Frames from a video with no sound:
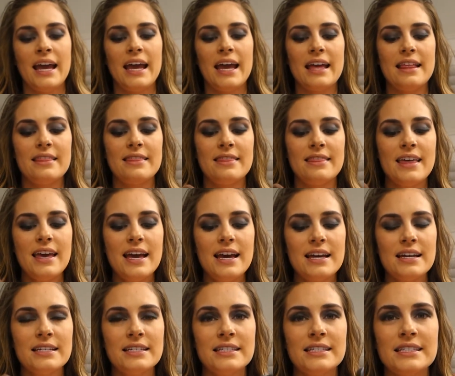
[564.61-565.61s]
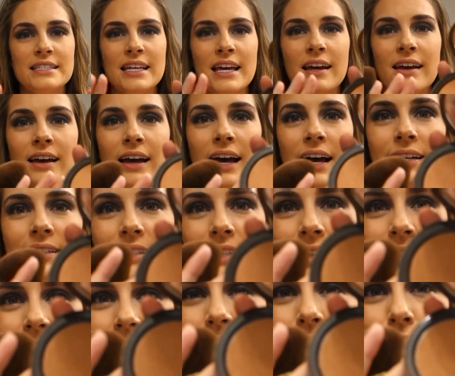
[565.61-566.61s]
And this has a
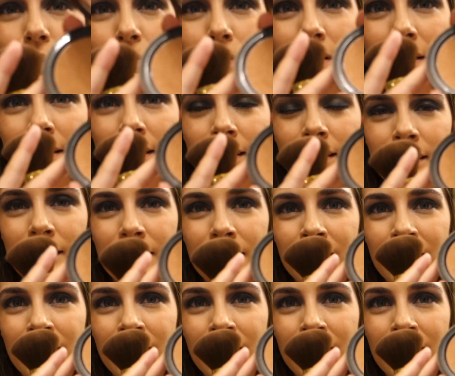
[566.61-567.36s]
little bit of